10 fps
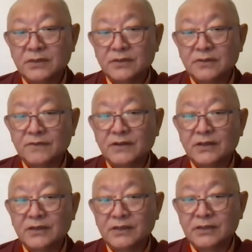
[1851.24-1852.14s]

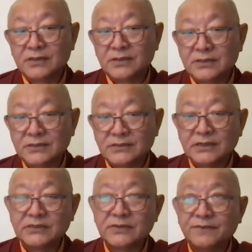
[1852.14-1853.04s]
very
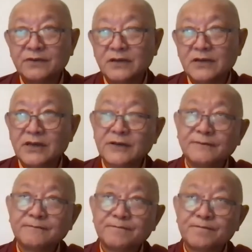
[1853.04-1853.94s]
distinctive, clear,